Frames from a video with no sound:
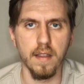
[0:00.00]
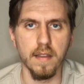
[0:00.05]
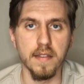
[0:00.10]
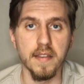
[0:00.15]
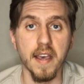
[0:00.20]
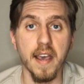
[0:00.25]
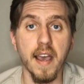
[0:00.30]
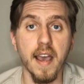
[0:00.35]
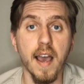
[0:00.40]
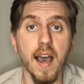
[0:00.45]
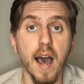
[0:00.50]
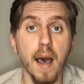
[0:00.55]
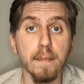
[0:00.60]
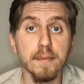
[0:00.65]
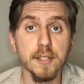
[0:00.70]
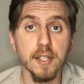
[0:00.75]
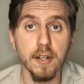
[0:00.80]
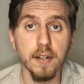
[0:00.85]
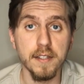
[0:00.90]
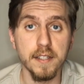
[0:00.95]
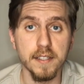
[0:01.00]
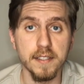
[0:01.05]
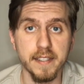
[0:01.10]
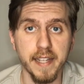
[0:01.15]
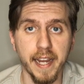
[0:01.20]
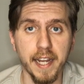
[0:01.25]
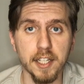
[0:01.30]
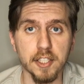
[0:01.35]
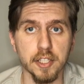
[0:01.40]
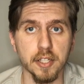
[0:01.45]
The
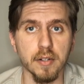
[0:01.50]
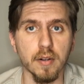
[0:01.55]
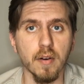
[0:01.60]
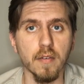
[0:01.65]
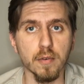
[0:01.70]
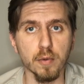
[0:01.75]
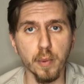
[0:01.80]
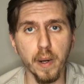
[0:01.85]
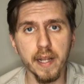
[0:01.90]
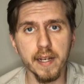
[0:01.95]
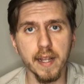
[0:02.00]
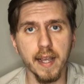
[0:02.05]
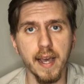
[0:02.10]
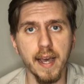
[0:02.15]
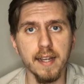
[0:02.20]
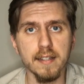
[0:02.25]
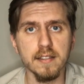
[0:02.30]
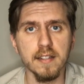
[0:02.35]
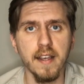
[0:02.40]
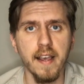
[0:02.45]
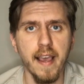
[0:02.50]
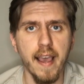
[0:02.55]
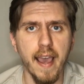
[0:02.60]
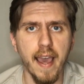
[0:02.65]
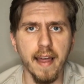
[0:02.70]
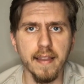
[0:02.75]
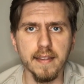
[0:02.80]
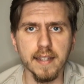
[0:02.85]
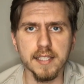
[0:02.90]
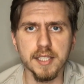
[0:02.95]
absolutization of one God
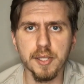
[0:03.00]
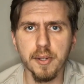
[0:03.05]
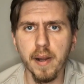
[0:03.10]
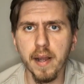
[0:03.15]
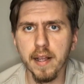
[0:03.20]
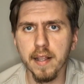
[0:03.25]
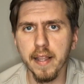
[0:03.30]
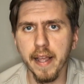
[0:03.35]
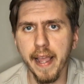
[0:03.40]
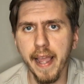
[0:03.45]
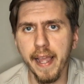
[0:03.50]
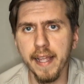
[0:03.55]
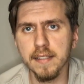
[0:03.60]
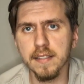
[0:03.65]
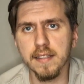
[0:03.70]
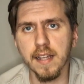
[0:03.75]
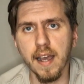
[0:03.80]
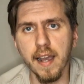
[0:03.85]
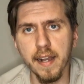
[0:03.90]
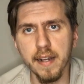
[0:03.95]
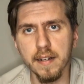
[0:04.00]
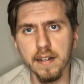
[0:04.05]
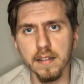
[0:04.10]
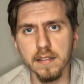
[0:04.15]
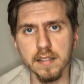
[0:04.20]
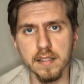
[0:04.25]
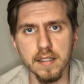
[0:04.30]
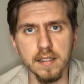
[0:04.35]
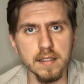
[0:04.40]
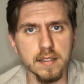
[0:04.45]
and the struggle against
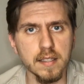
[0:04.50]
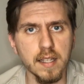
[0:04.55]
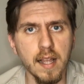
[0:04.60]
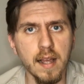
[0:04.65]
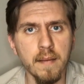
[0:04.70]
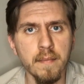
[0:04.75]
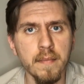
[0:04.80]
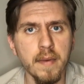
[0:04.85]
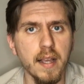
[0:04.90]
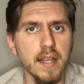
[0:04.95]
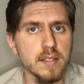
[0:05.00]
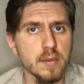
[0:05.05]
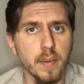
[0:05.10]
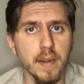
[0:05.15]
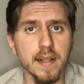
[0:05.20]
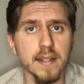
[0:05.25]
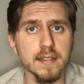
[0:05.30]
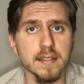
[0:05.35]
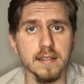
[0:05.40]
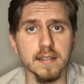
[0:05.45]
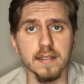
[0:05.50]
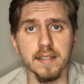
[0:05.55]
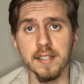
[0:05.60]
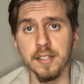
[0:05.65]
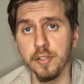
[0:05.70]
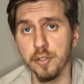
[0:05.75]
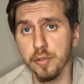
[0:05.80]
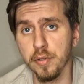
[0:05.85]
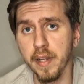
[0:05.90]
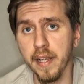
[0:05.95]
idols in Islam, as well as
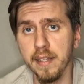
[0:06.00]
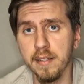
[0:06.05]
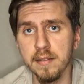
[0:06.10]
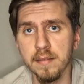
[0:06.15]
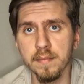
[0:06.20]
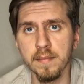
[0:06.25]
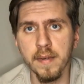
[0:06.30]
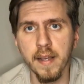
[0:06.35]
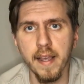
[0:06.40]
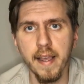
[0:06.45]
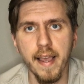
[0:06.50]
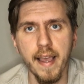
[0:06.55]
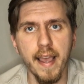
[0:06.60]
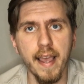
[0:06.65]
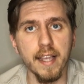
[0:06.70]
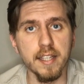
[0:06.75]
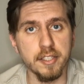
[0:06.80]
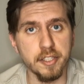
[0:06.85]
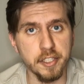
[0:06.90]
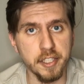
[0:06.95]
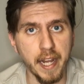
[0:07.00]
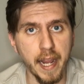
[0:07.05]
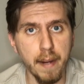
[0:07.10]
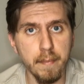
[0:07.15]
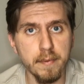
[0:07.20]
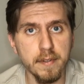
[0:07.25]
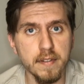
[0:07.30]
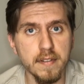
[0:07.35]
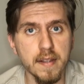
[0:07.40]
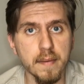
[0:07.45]
in Judaism, has
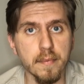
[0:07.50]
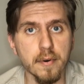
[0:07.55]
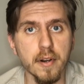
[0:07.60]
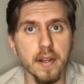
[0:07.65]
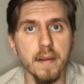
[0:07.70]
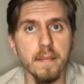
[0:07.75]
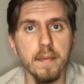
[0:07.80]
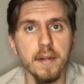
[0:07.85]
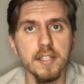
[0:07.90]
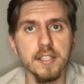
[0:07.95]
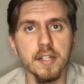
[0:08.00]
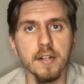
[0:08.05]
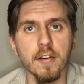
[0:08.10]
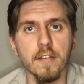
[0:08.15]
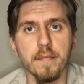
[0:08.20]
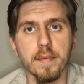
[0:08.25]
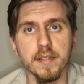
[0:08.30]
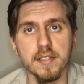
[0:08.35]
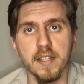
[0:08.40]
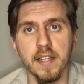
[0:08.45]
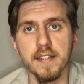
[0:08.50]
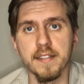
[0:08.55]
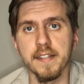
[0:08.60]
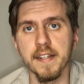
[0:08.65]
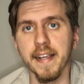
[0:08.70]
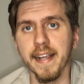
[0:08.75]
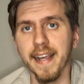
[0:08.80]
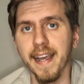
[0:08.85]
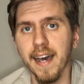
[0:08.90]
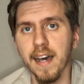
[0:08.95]
shaped the prohibition of
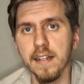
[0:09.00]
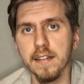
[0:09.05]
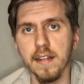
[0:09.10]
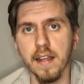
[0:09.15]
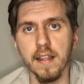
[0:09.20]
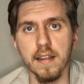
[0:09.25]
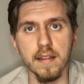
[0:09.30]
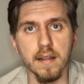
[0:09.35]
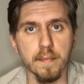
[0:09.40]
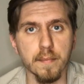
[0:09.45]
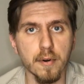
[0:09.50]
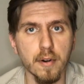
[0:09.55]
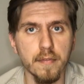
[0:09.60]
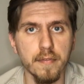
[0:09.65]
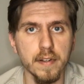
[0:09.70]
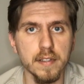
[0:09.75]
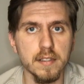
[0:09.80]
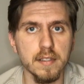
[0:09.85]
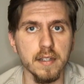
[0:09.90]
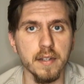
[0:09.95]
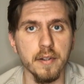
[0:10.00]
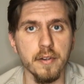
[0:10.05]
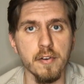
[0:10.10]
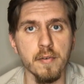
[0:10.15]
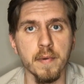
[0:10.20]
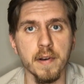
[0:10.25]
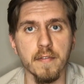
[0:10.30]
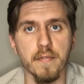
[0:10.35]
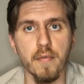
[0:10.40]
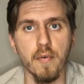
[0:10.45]
presenting God and the prophets in
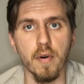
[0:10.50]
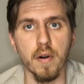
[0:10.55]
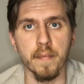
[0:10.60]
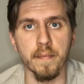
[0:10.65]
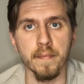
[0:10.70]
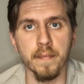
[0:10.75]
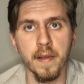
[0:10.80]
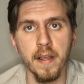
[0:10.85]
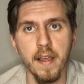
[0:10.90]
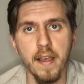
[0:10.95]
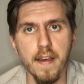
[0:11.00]
human form.